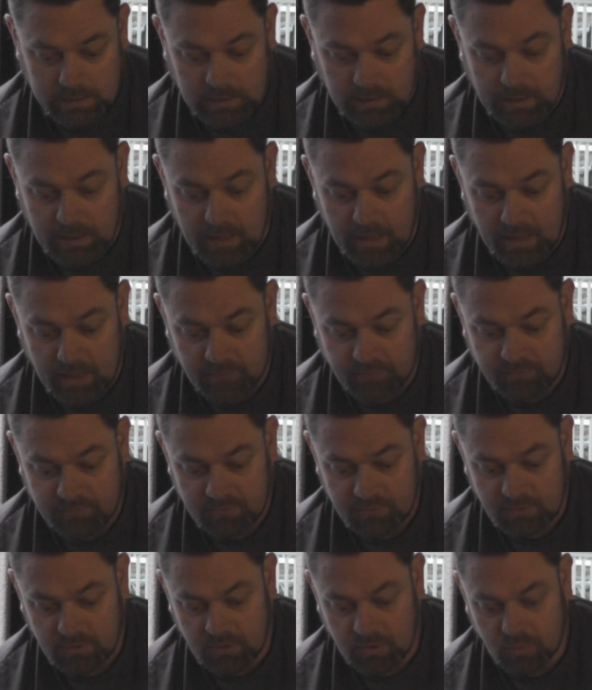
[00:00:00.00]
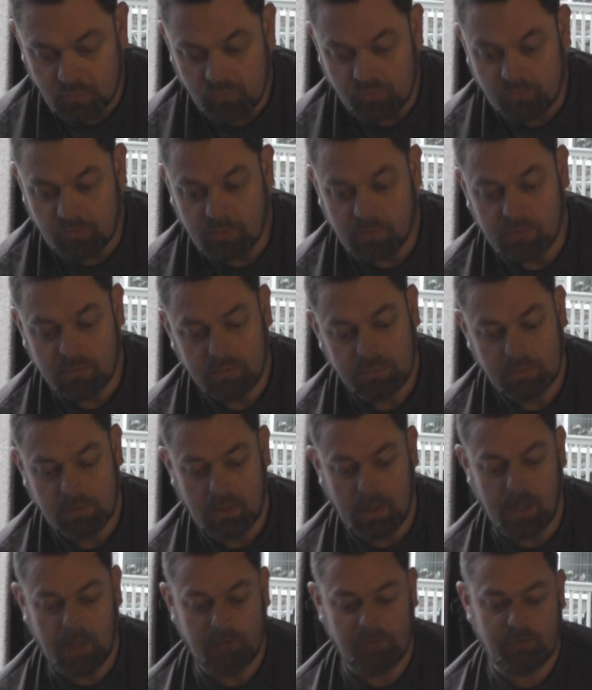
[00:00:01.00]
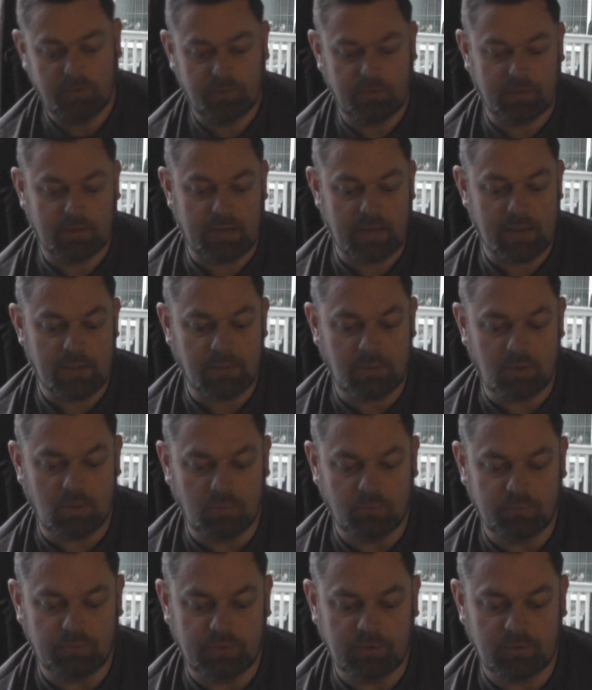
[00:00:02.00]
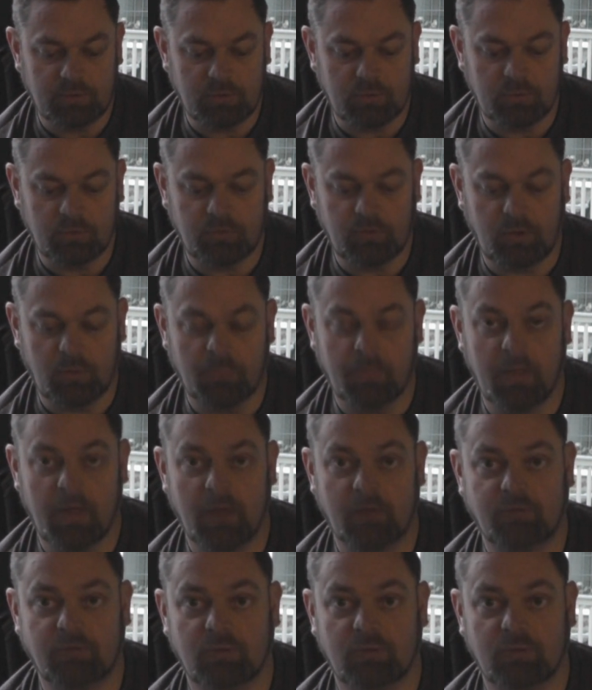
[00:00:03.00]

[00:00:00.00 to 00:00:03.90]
your live, your neutral, and the cable comes in through the top there,